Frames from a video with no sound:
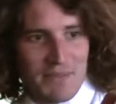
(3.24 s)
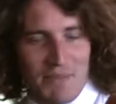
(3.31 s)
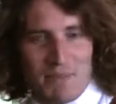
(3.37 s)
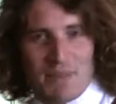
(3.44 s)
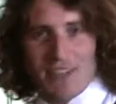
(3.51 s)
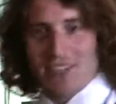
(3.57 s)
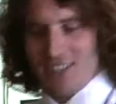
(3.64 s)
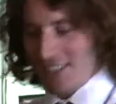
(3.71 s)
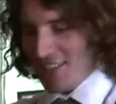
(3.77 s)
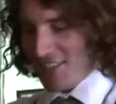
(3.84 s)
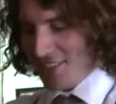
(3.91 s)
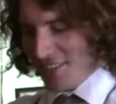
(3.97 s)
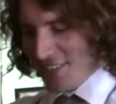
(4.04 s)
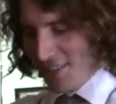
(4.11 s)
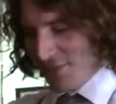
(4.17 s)
Bartending
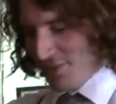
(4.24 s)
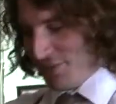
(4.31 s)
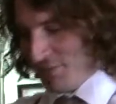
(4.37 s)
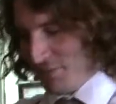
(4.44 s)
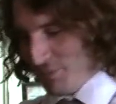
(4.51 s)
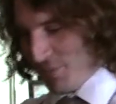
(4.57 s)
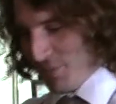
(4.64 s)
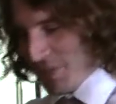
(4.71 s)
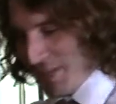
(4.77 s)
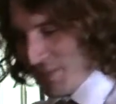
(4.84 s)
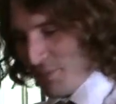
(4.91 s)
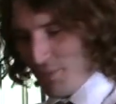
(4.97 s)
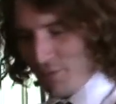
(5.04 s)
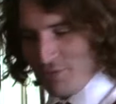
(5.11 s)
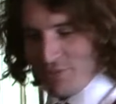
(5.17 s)
itself, probably
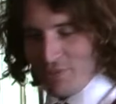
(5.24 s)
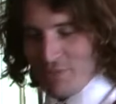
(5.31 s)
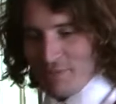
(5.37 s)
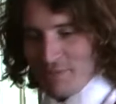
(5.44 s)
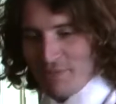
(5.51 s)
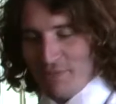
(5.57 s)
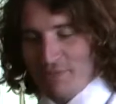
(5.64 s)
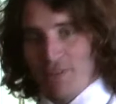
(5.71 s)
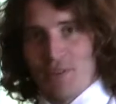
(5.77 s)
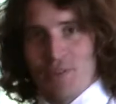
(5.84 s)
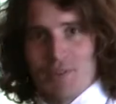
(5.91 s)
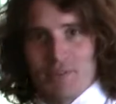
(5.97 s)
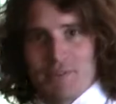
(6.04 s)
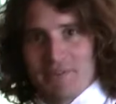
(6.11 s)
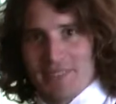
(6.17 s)
more from
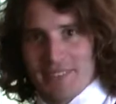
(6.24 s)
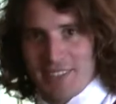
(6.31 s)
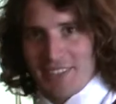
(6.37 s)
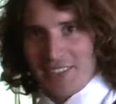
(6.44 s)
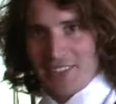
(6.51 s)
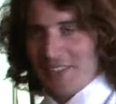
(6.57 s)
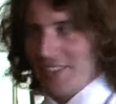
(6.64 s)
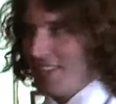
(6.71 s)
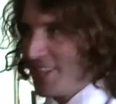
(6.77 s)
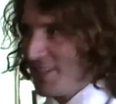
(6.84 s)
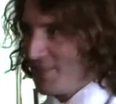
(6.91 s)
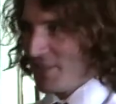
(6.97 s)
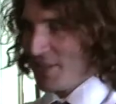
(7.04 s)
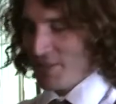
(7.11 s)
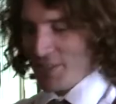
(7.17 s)
food.
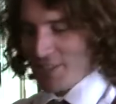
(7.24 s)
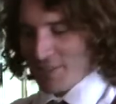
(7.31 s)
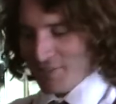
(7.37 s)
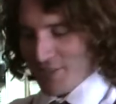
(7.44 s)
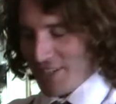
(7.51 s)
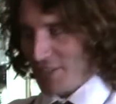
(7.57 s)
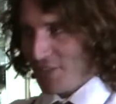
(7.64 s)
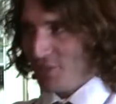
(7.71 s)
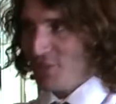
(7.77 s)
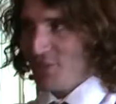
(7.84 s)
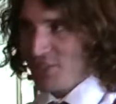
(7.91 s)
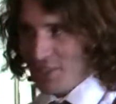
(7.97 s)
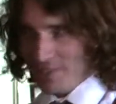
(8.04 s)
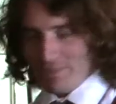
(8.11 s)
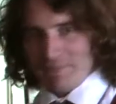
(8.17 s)
That's kind of my initial
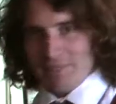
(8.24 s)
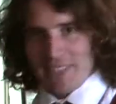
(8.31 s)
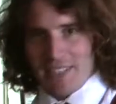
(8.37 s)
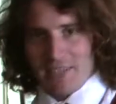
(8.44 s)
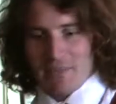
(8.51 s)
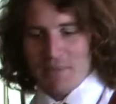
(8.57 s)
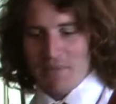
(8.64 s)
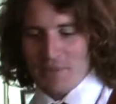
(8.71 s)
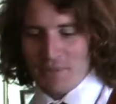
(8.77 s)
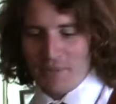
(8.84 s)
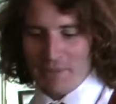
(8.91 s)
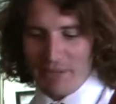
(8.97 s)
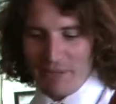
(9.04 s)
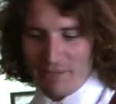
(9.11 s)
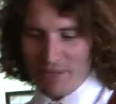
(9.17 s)
route in. I've always
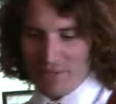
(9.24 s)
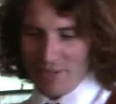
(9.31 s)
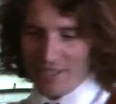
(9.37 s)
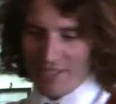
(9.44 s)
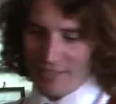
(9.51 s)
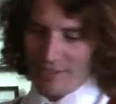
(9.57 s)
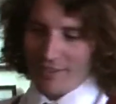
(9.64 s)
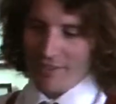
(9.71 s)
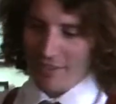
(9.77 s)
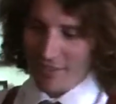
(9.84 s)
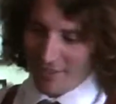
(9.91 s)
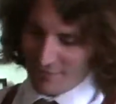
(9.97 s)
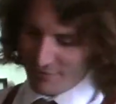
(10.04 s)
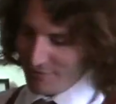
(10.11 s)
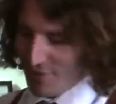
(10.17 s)
been a big foodie, and then
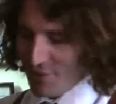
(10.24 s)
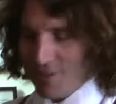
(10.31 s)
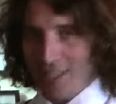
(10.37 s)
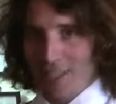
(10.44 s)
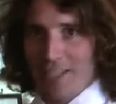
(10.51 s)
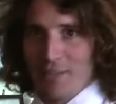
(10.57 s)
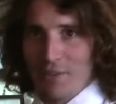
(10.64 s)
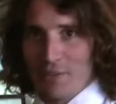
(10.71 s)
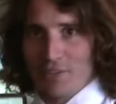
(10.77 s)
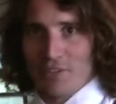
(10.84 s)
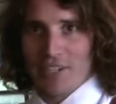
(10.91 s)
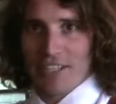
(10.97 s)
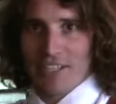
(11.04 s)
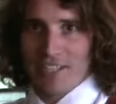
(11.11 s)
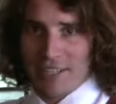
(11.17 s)
kind of food linking with
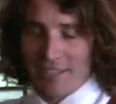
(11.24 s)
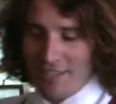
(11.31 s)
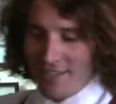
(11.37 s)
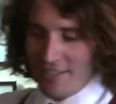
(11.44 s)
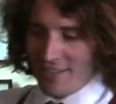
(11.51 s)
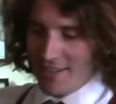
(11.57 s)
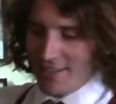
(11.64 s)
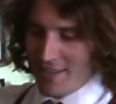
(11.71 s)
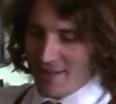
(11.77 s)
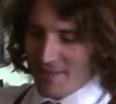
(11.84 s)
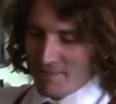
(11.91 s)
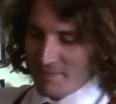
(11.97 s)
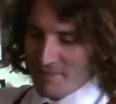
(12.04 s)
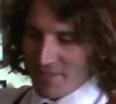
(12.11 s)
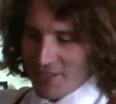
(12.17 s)
drink.
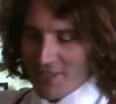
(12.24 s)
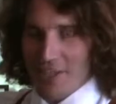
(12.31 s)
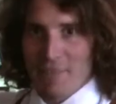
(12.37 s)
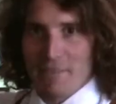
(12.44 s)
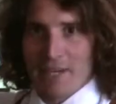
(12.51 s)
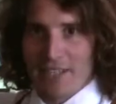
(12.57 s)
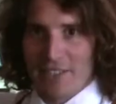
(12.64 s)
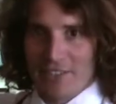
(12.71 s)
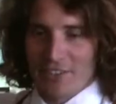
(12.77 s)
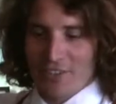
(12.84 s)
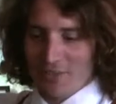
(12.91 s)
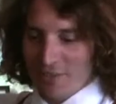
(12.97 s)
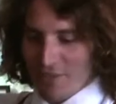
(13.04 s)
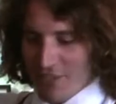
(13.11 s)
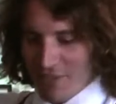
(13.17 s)
So kind of paired the
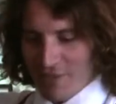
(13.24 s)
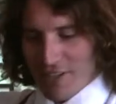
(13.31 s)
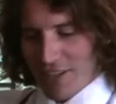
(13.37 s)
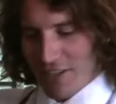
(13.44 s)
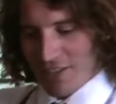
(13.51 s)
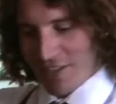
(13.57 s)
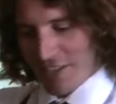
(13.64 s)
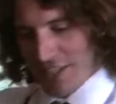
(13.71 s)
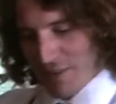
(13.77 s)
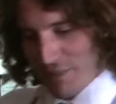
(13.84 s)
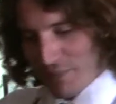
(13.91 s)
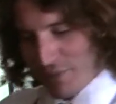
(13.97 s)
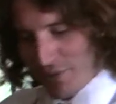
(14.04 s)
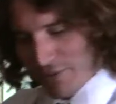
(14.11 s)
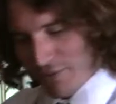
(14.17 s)
two, kind of realising how
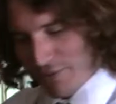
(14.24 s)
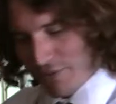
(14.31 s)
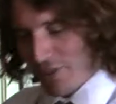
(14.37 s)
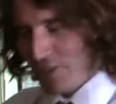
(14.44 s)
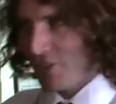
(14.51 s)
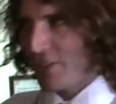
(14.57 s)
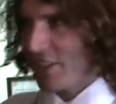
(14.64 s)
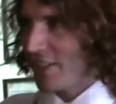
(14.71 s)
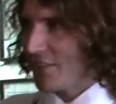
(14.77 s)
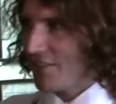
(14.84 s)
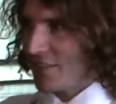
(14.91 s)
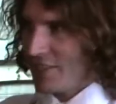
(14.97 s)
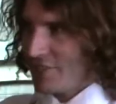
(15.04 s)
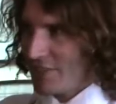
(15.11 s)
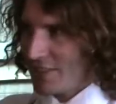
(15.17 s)
important food and drink go
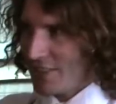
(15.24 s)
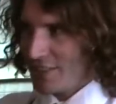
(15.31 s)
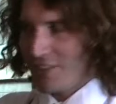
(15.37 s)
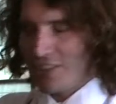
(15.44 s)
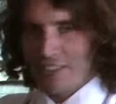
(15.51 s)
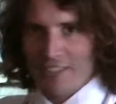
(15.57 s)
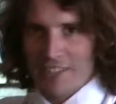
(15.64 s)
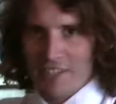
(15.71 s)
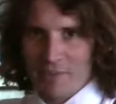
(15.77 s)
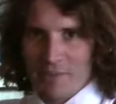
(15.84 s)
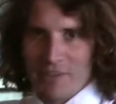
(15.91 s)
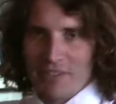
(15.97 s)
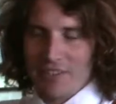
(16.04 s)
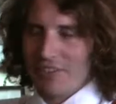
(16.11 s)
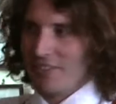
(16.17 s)
together in a dining
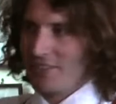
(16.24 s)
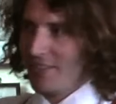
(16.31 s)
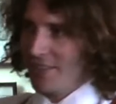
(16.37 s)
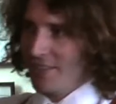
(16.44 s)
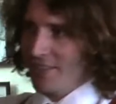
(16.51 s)
experience.